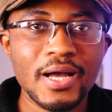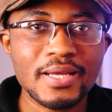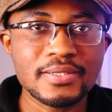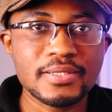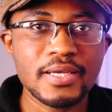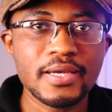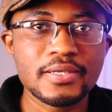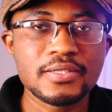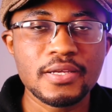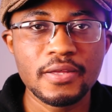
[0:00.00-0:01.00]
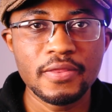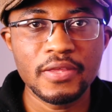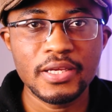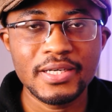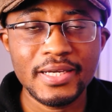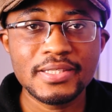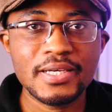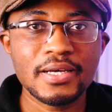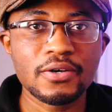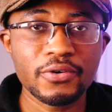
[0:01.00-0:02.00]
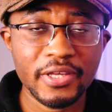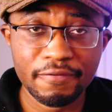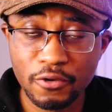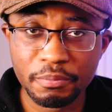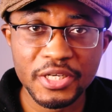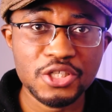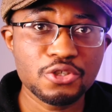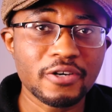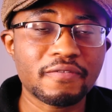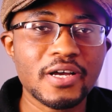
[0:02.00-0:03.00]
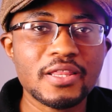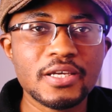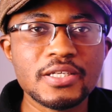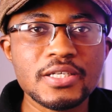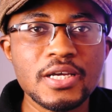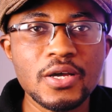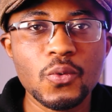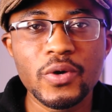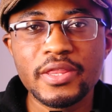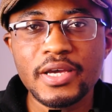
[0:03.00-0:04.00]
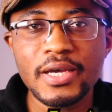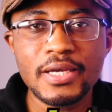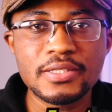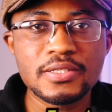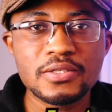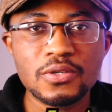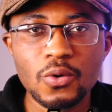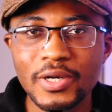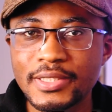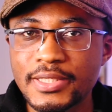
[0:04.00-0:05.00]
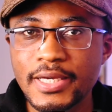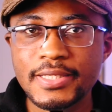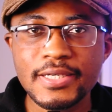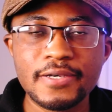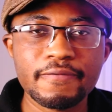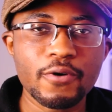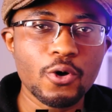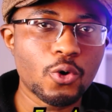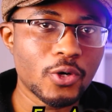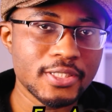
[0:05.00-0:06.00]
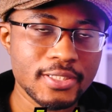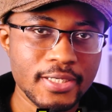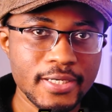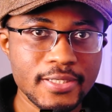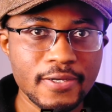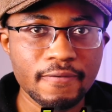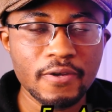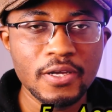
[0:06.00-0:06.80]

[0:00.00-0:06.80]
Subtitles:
assess the data or the information you have gathered, whether it's qualitative or quantitative.